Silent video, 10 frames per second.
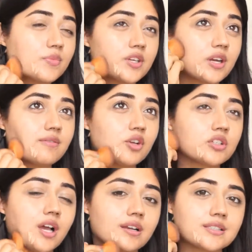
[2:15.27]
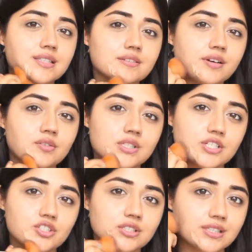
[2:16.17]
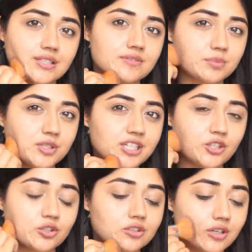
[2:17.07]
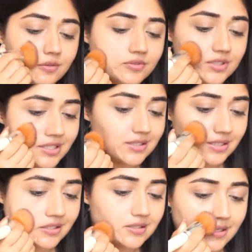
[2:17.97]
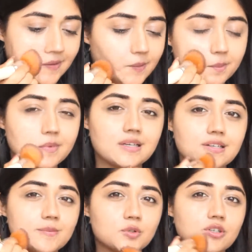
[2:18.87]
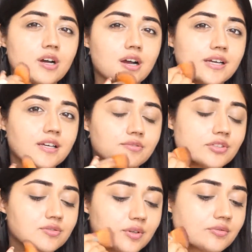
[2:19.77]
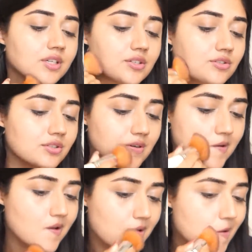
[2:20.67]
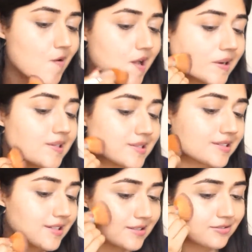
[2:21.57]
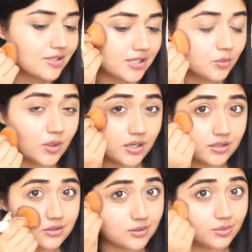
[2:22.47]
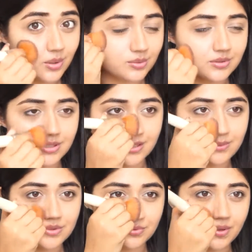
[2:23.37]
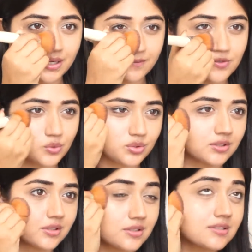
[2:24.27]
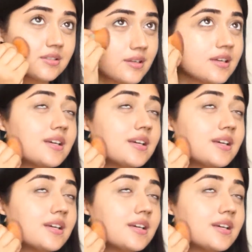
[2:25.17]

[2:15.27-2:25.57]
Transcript: The Revlon Color Stay Foundation gives pretty good coverage. I'd say it's like a medium to high coverage foundation, and it stays really well throughout the day, which is why I've chosen this.